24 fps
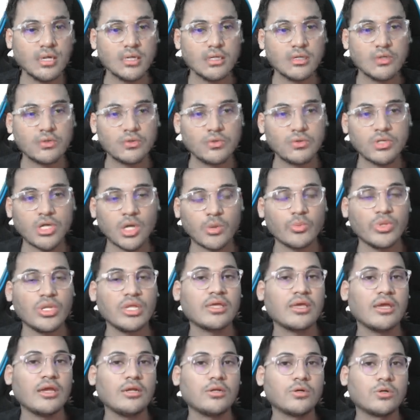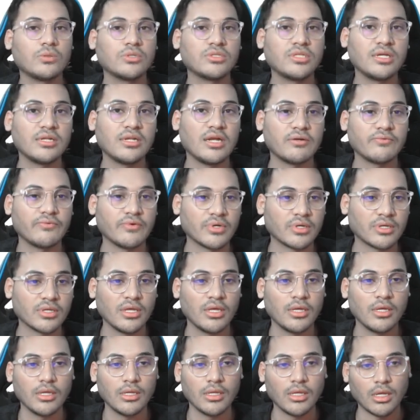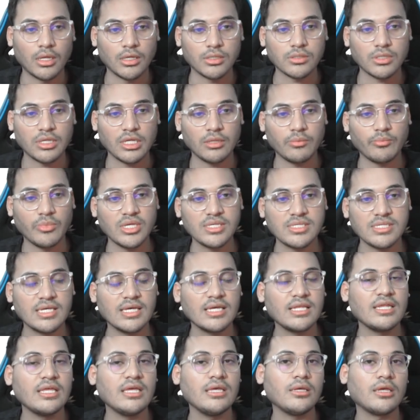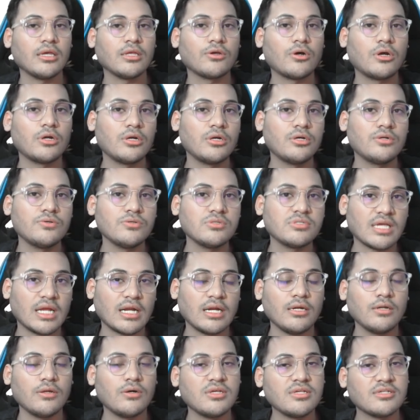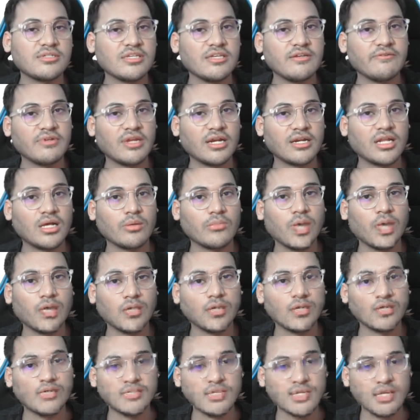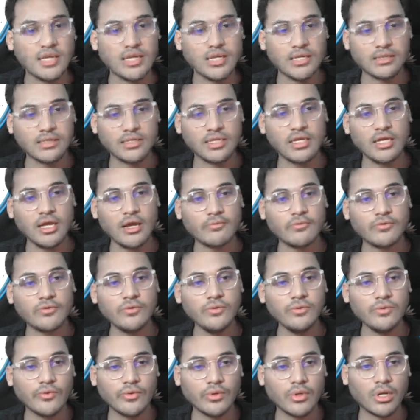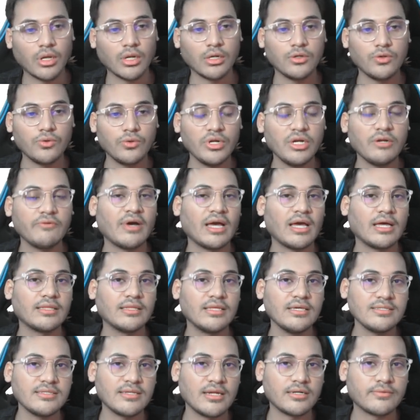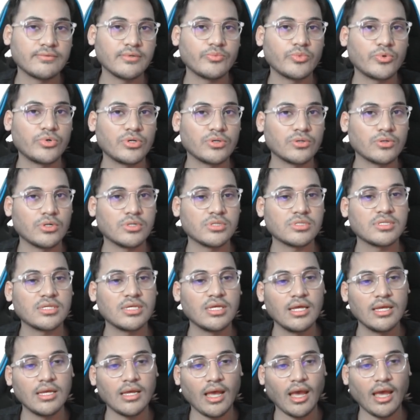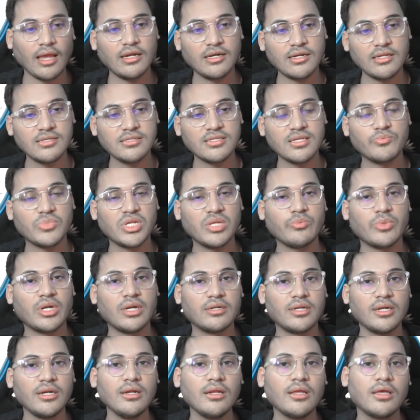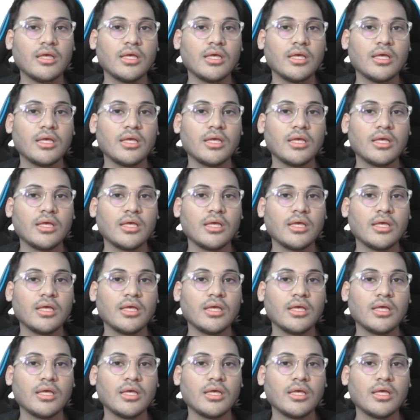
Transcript: to communicate over the network. Basically, in order to send or receive data packets, they have to do it via these network protocols, and it is implemented